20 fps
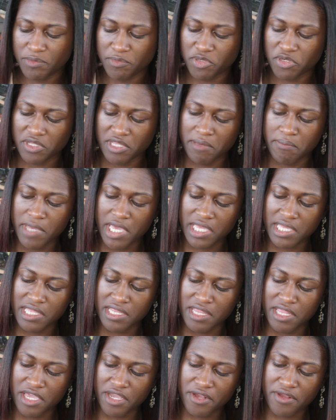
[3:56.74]
Put that back in
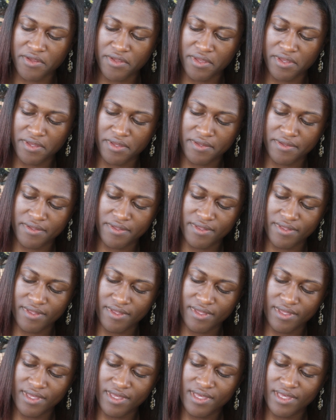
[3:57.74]
there.
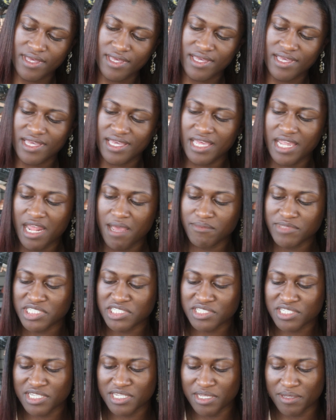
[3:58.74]
And I'm
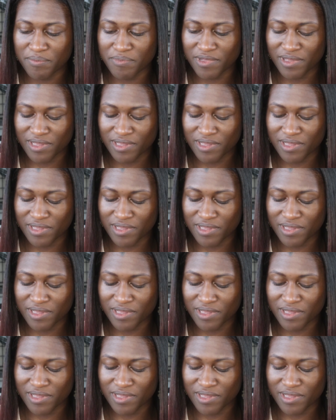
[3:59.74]
just gonna